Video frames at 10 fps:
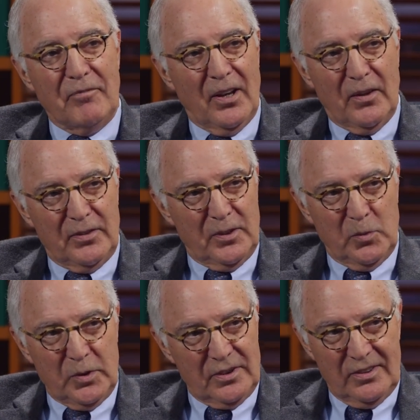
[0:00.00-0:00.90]
valve and it
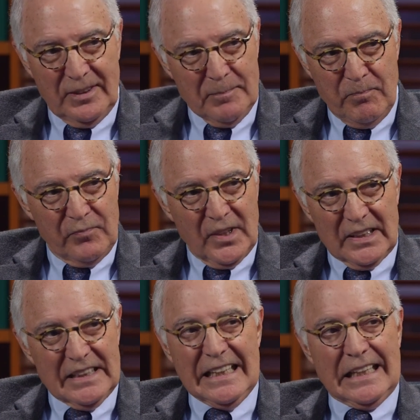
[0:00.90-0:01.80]
wouldn't
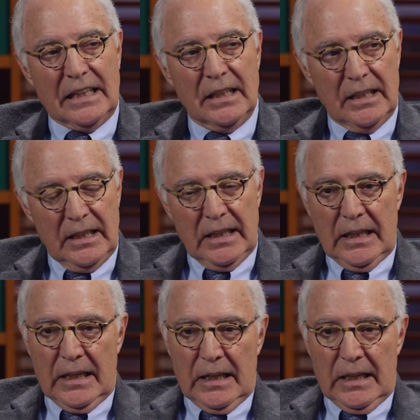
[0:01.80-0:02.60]
leak. leak yeah.